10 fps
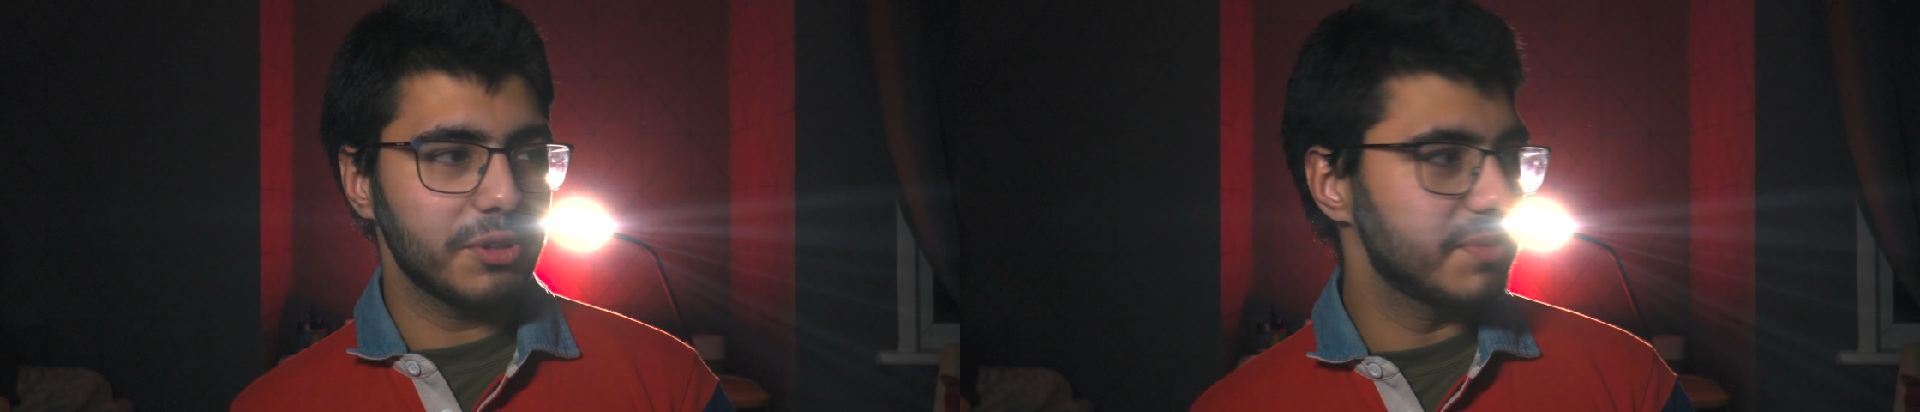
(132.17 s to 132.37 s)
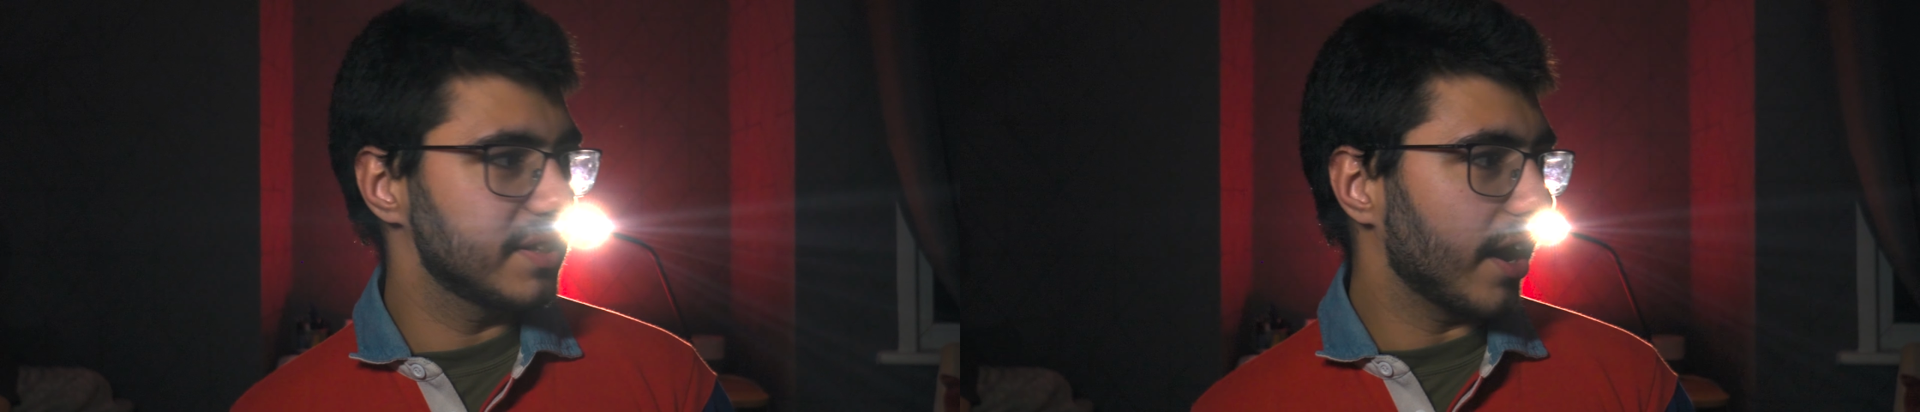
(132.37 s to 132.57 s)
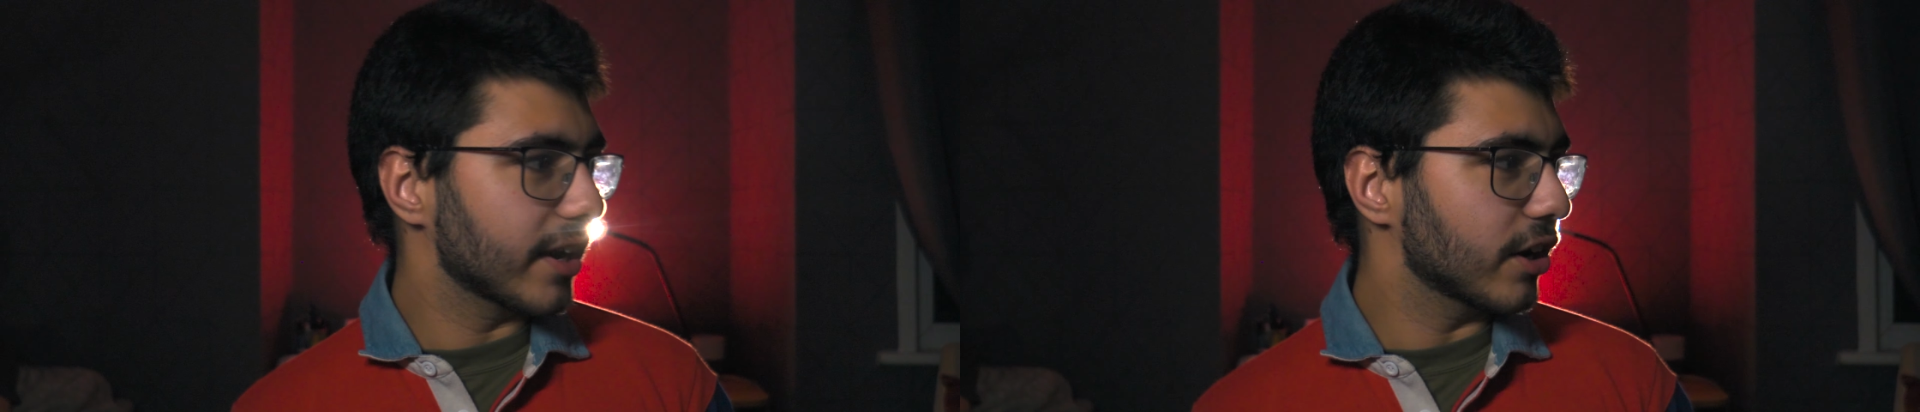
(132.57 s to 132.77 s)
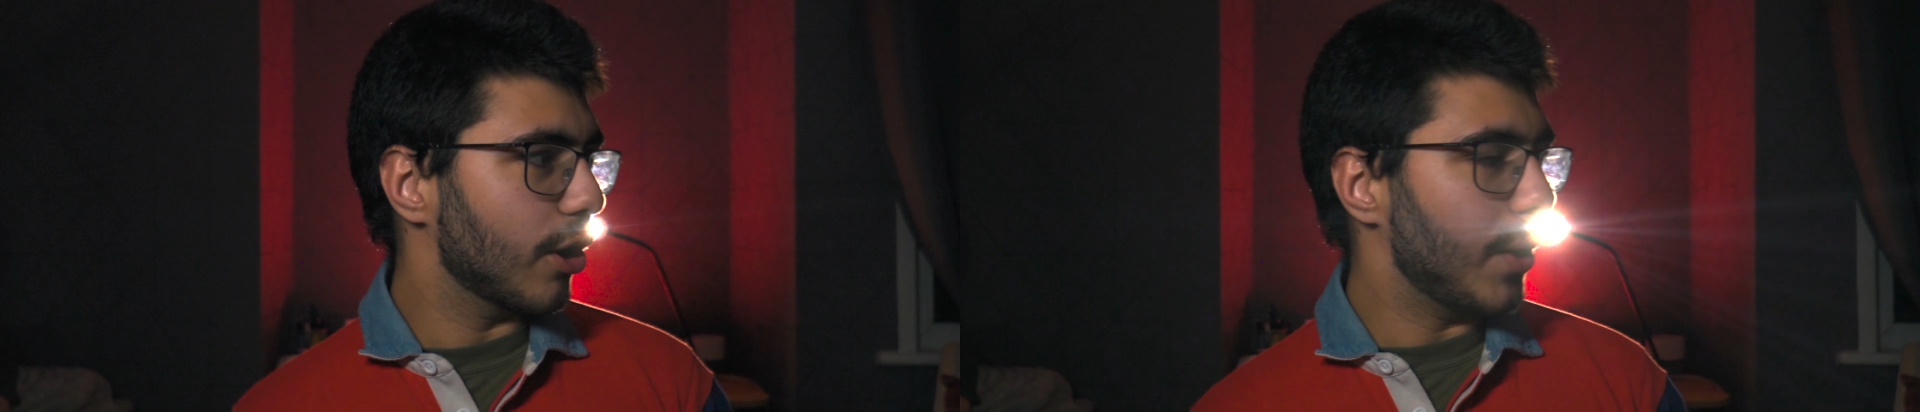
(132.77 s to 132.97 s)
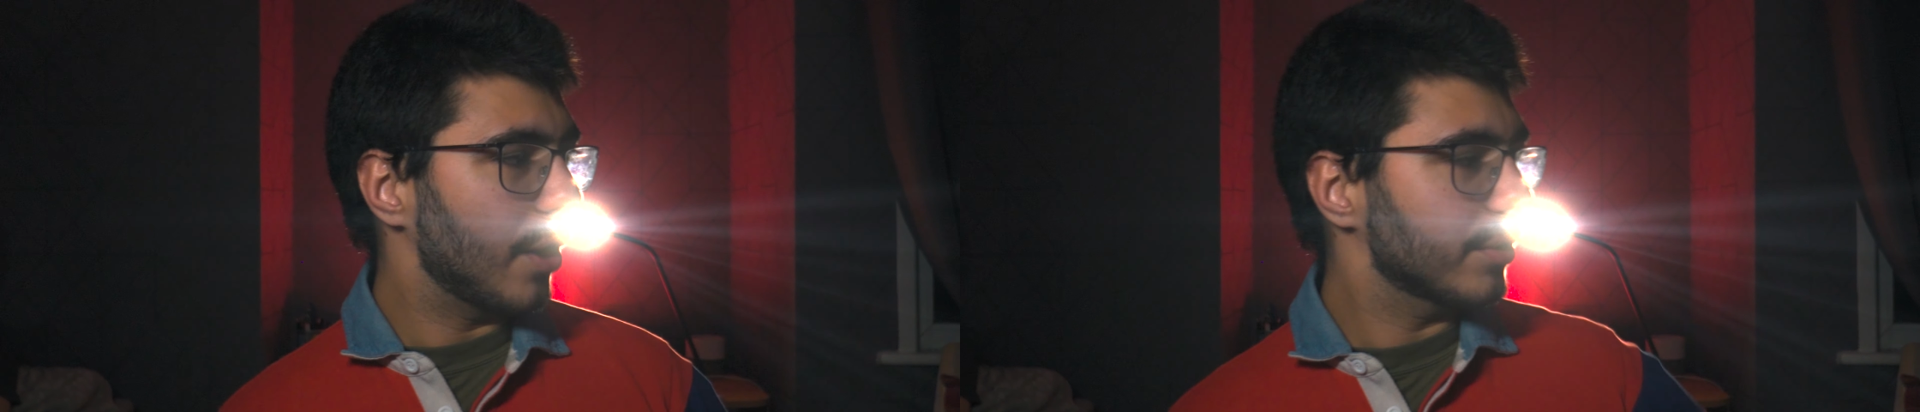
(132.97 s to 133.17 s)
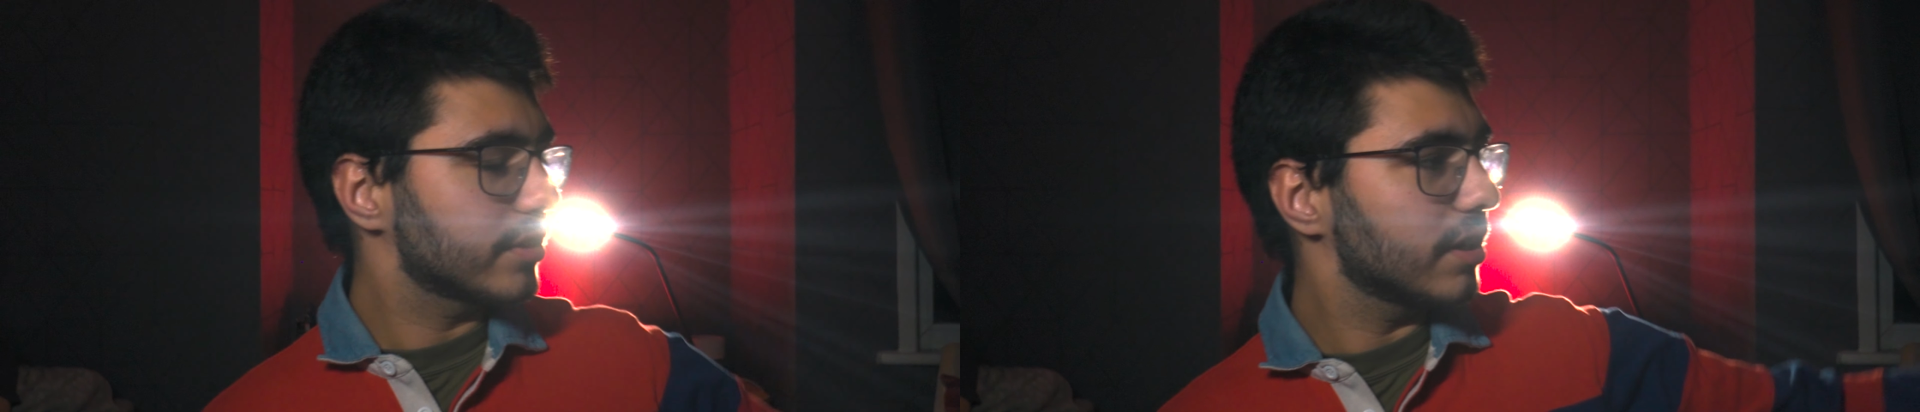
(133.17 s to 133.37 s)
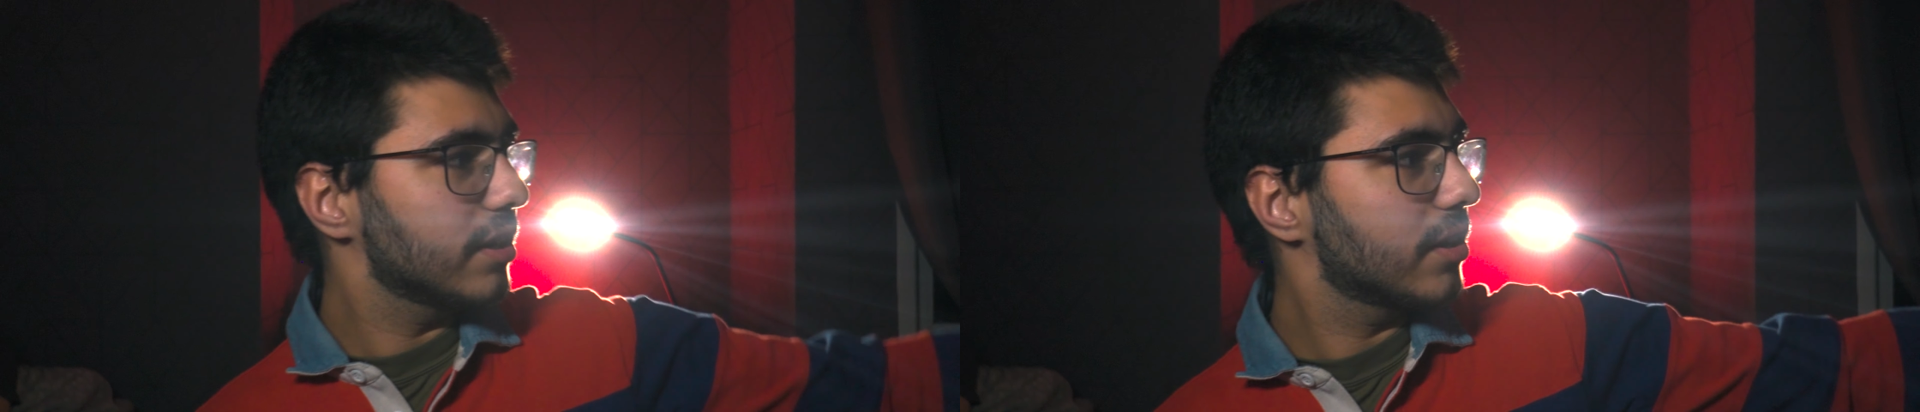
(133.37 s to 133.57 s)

It means that I can go out into the